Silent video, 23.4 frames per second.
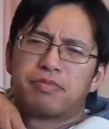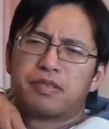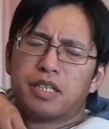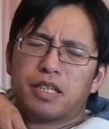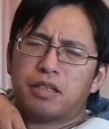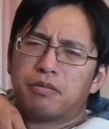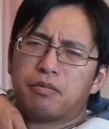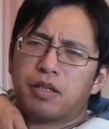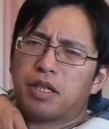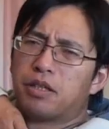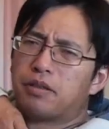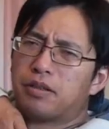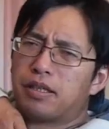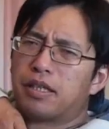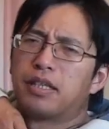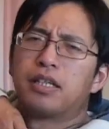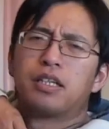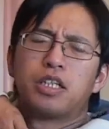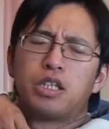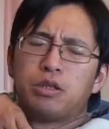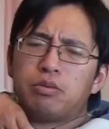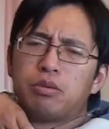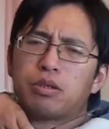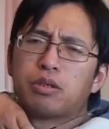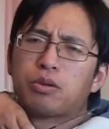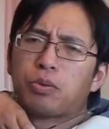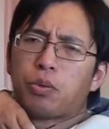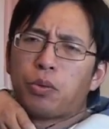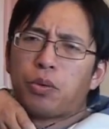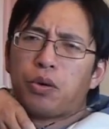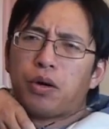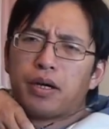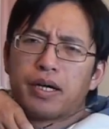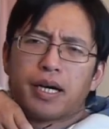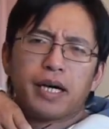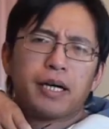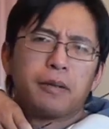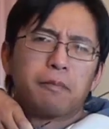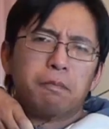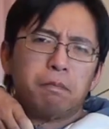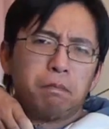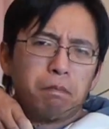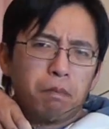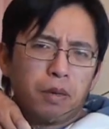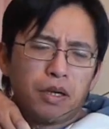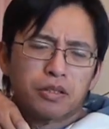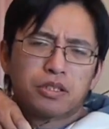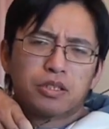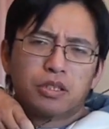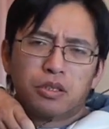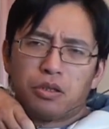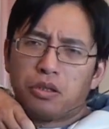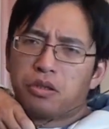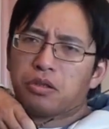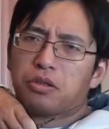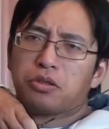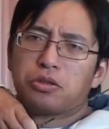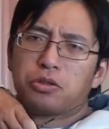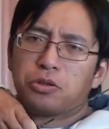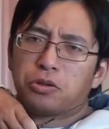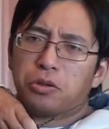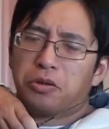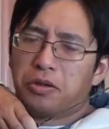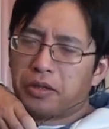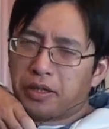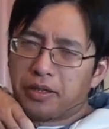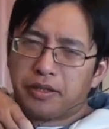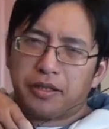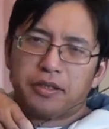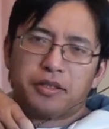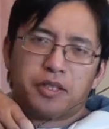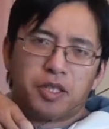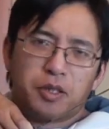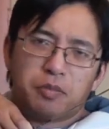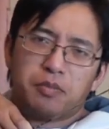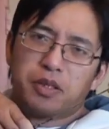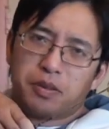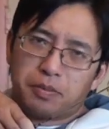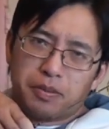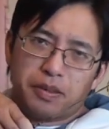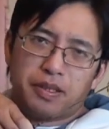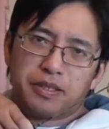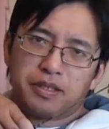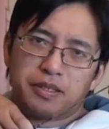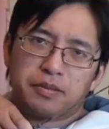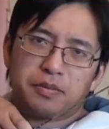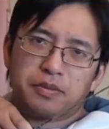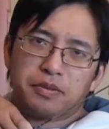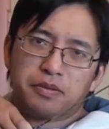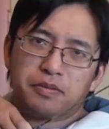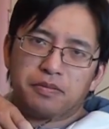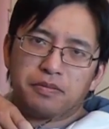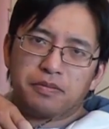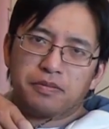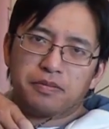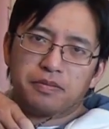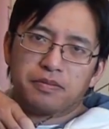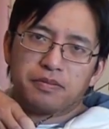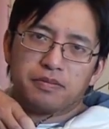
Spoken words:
don't worry, you require a much longer draw length than humanly possible.